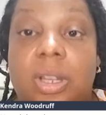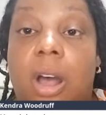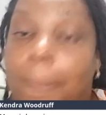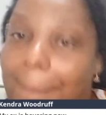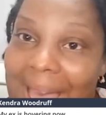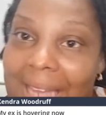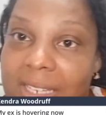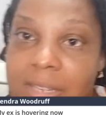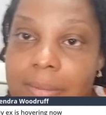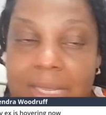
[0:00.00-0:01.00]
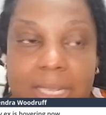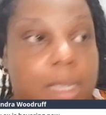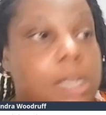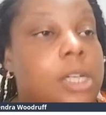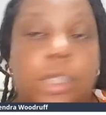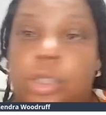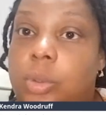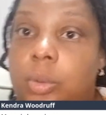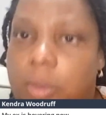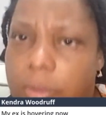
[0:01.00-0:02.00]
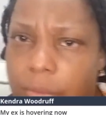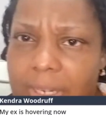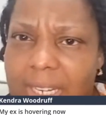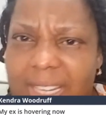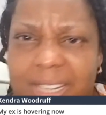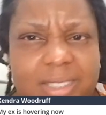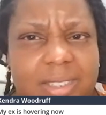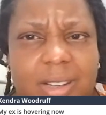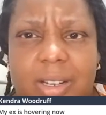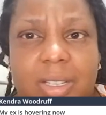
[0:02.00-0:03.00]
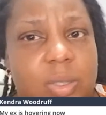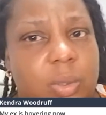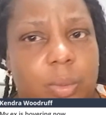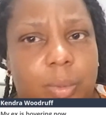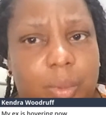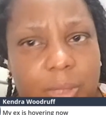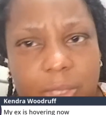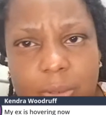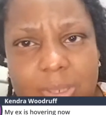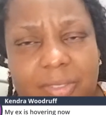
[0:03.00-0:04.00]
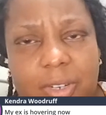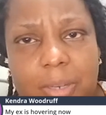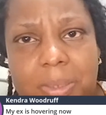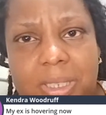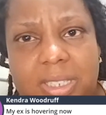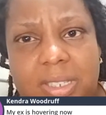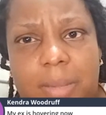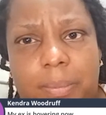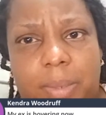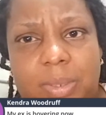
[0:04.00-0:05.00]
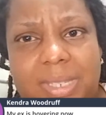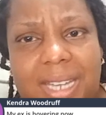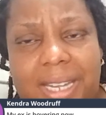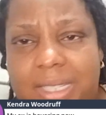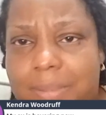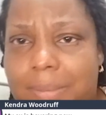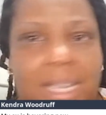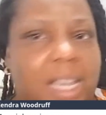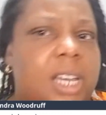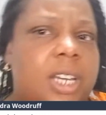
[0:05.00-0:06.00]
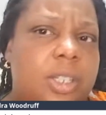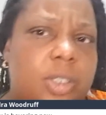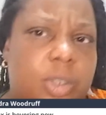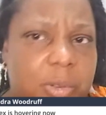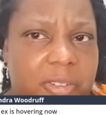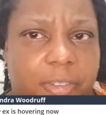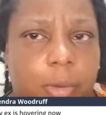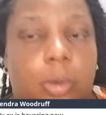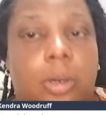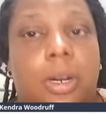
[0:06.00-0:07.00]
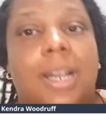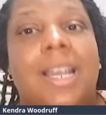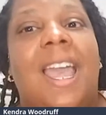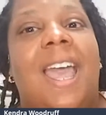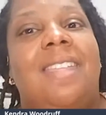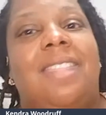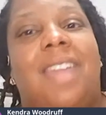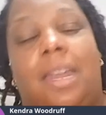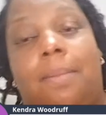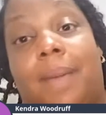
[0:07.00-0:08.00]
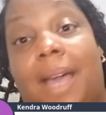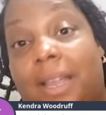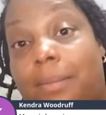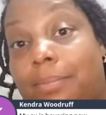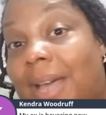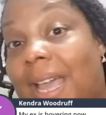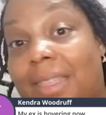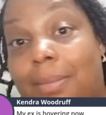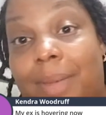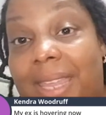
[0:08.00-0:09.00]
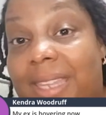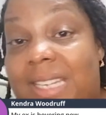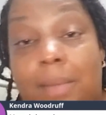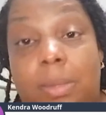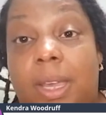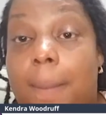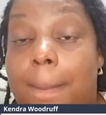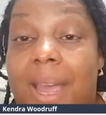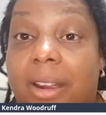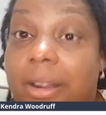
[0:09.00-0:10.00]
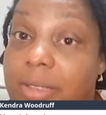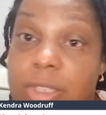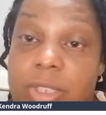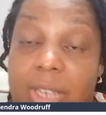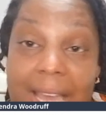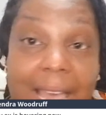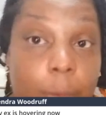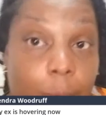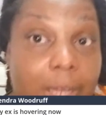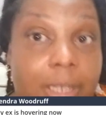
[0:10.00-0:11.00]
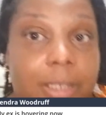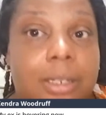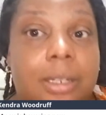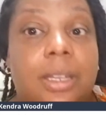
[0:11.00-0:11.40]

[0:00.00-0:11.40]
talk bad to me. June 3 he started to use verbal abuse against me. June 4, and then by the time you come back around to July 1,